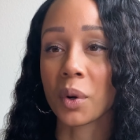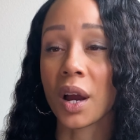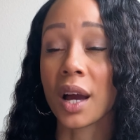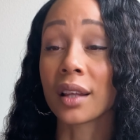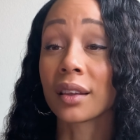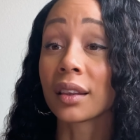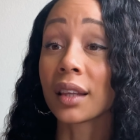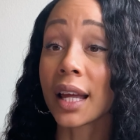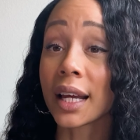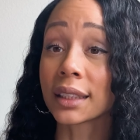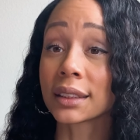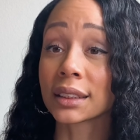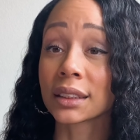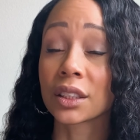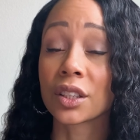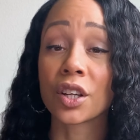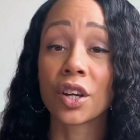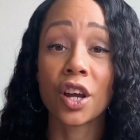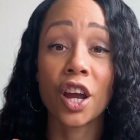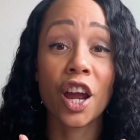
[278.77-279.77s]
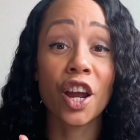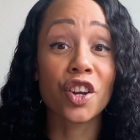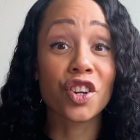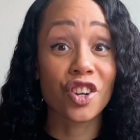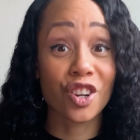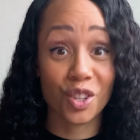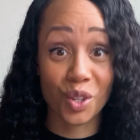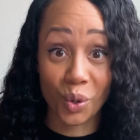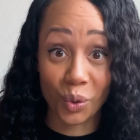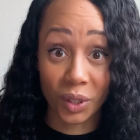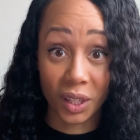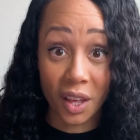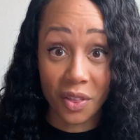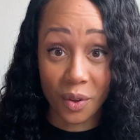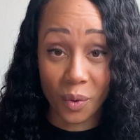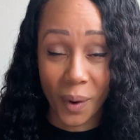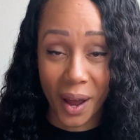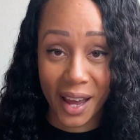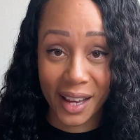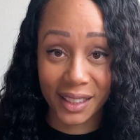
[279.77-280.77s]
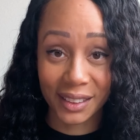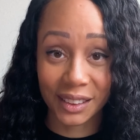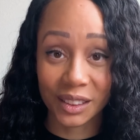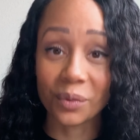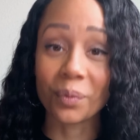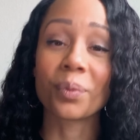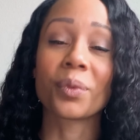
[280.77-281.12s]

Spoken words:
unless you're told otherwise.